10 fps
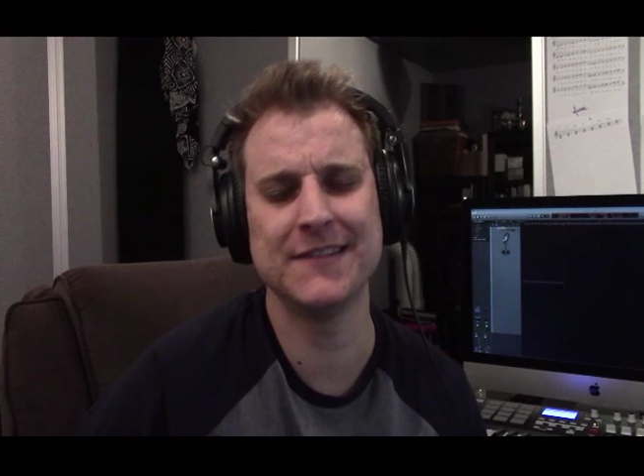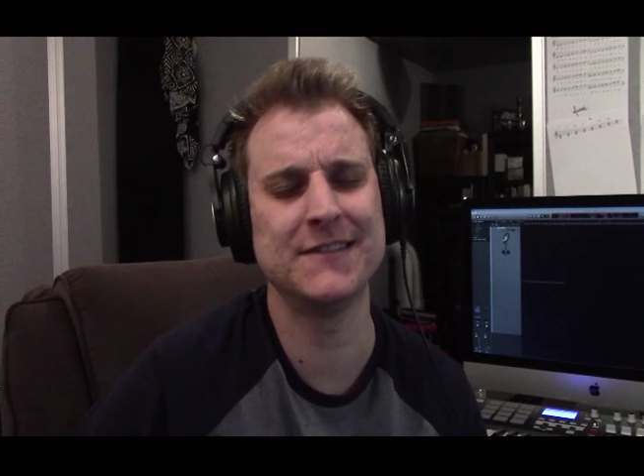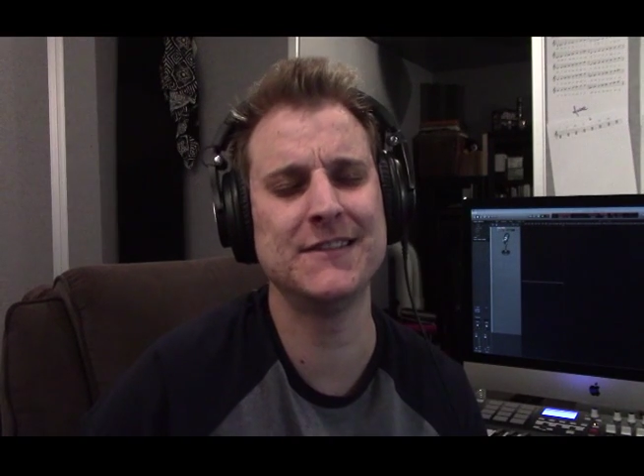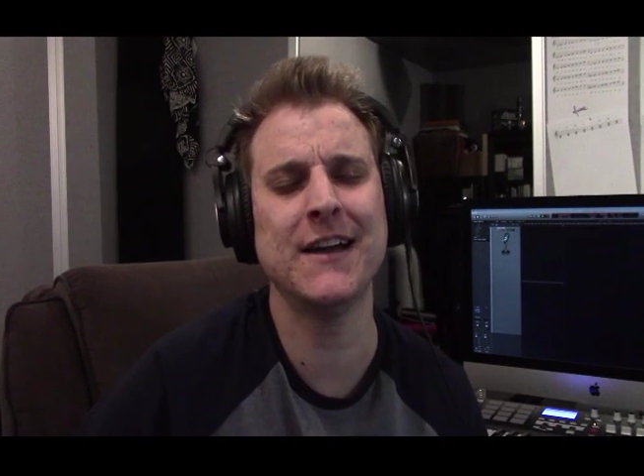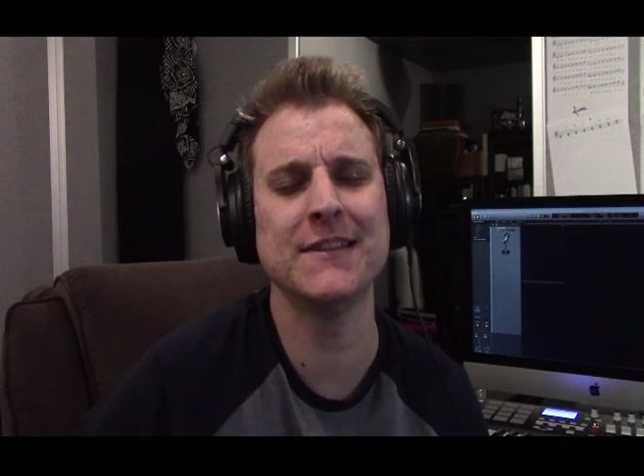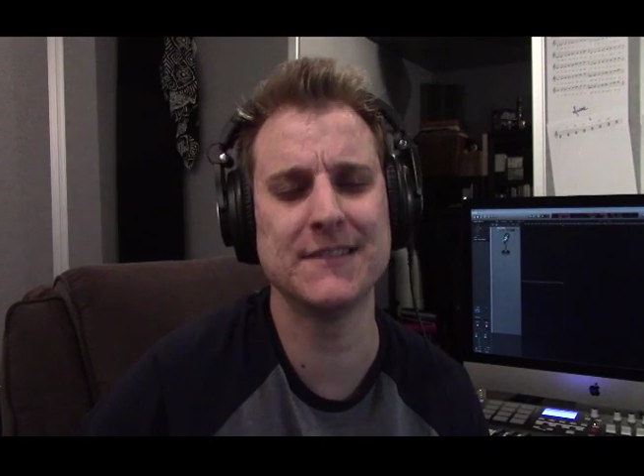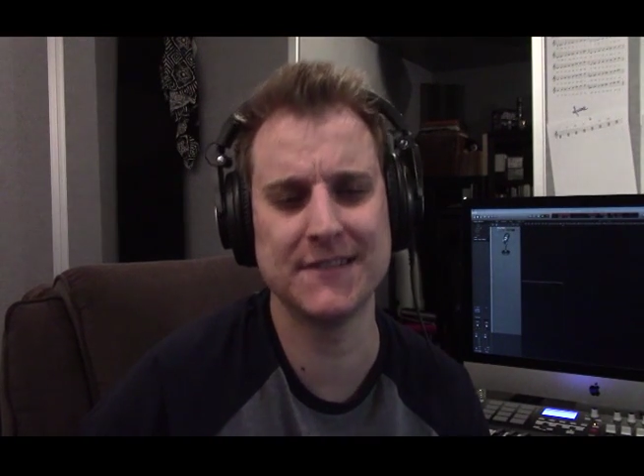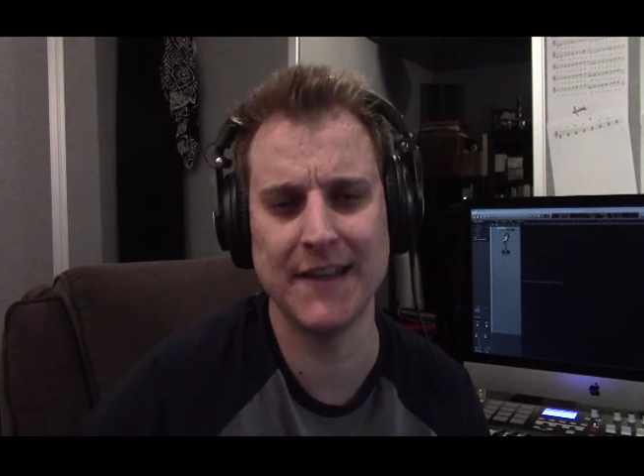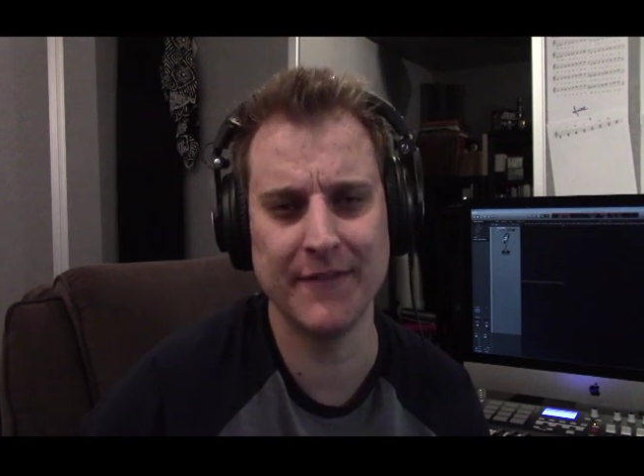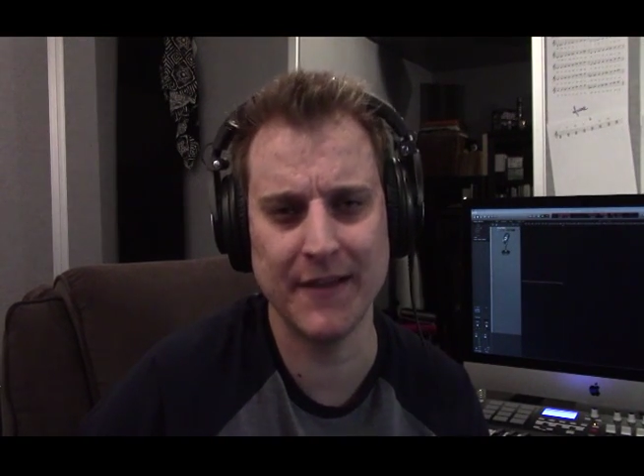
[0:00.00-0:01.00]
There's tons of
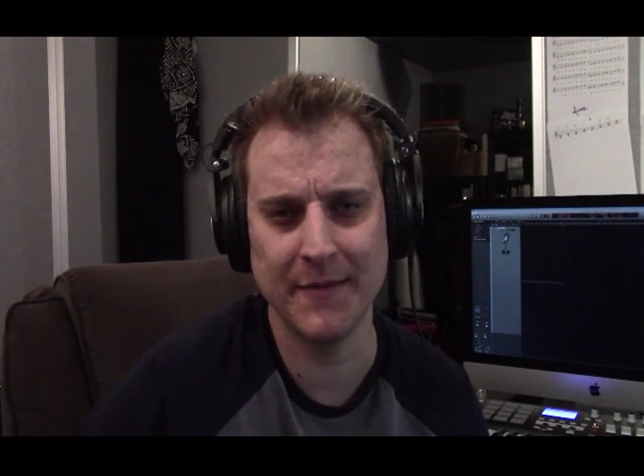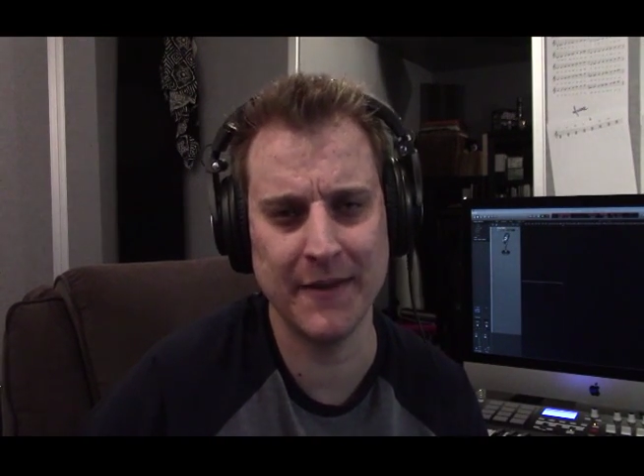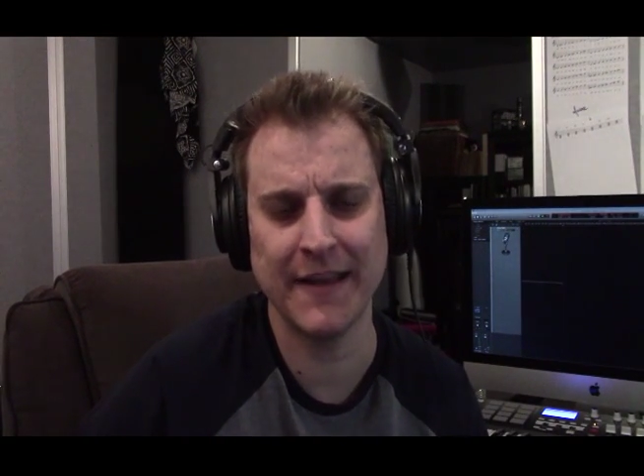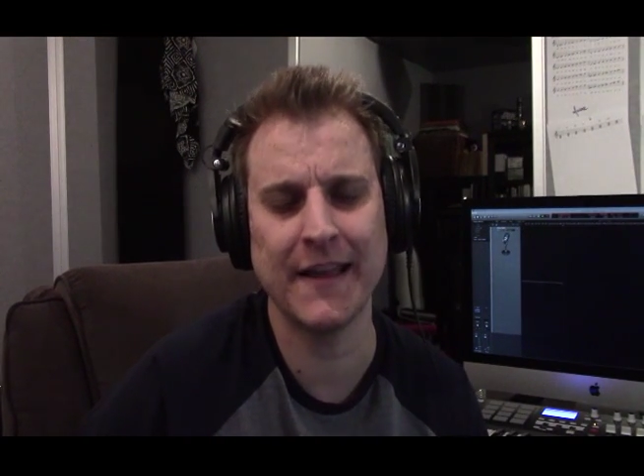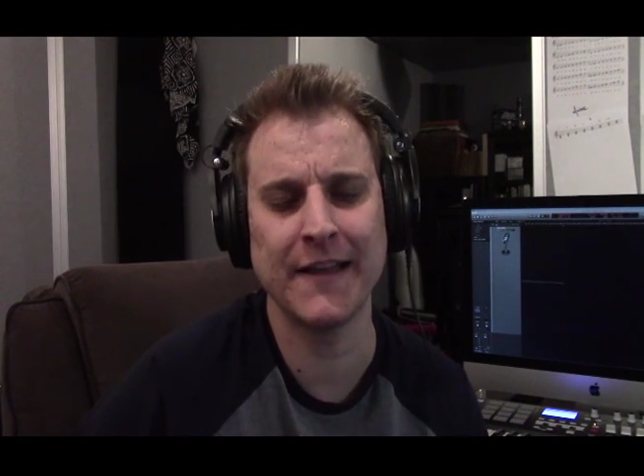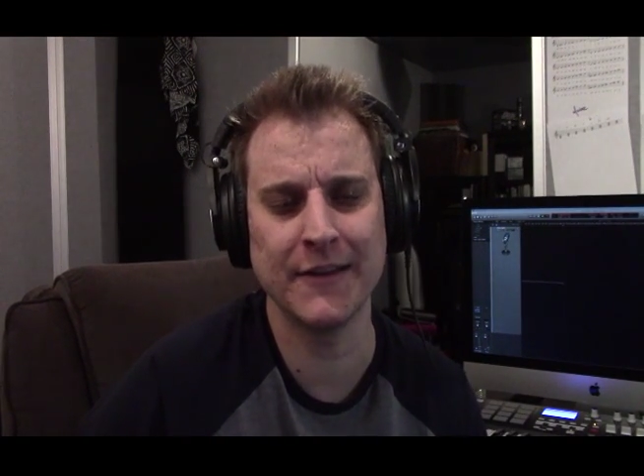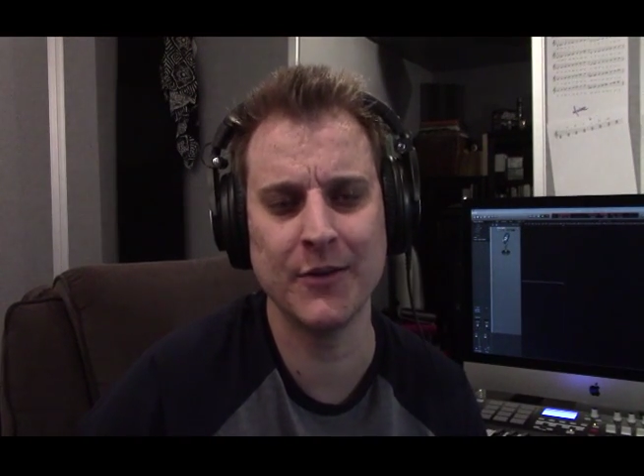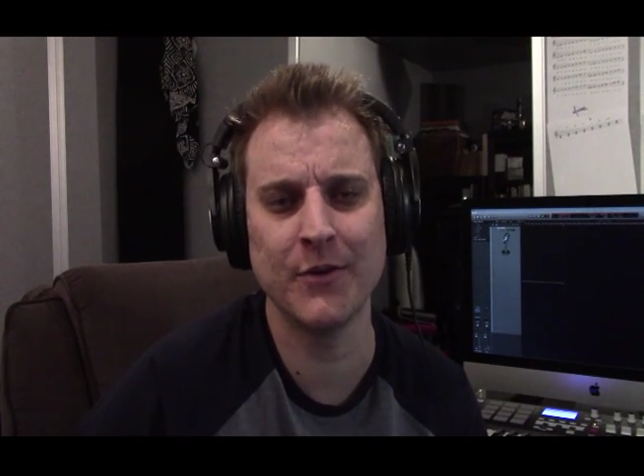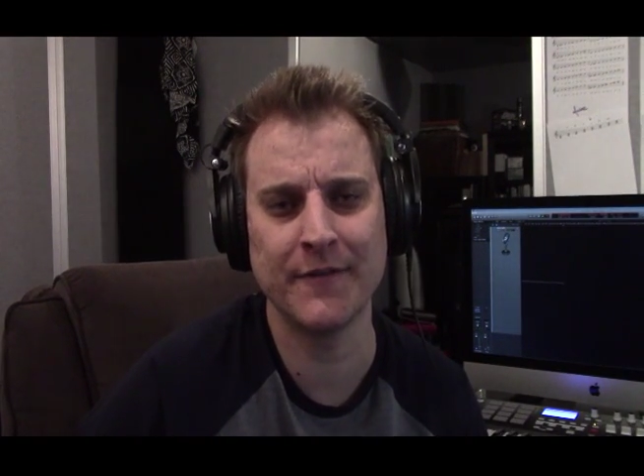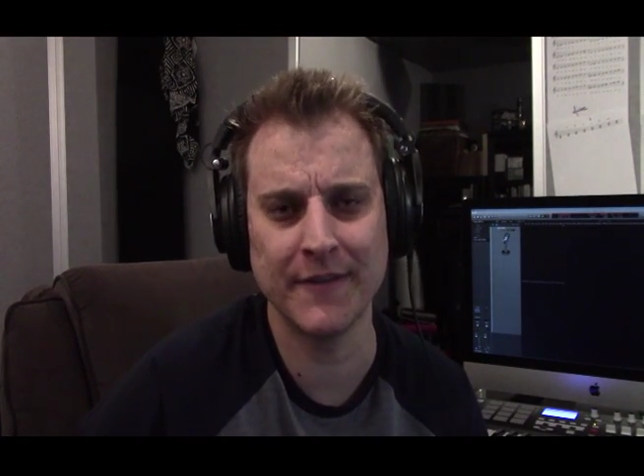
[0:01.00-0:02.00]
stuff. I mean, I could
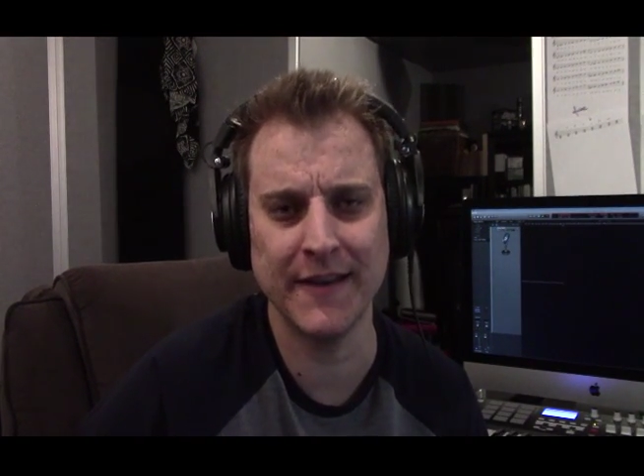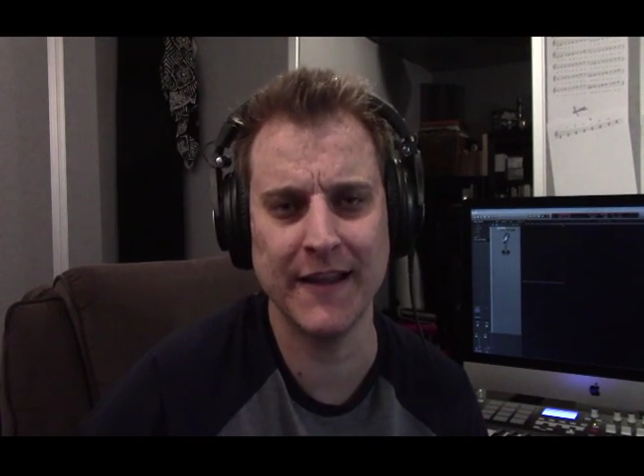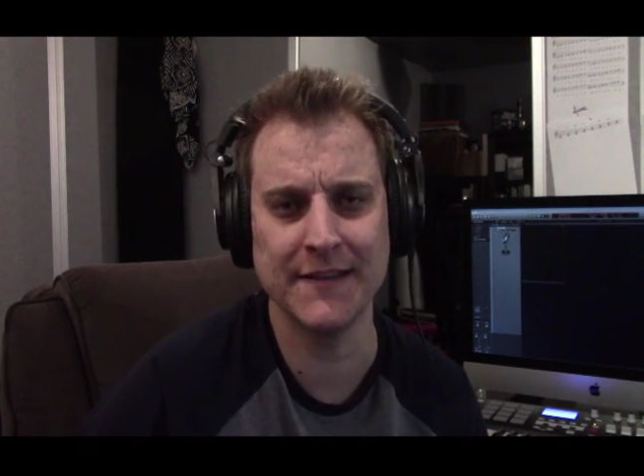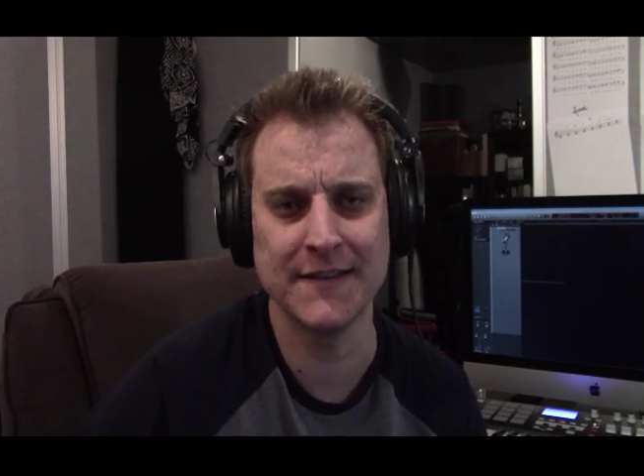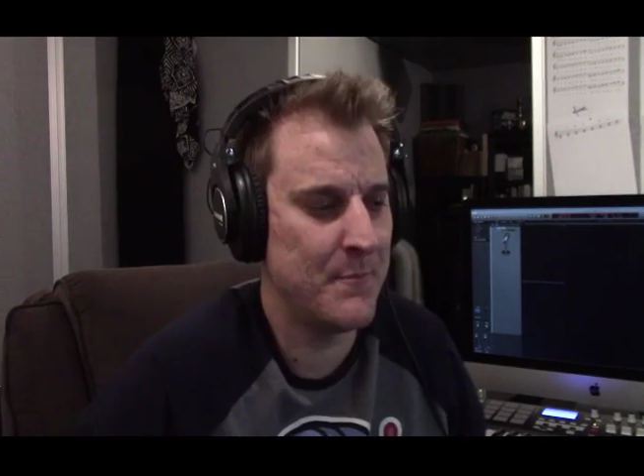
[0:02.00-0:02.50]
go on for days.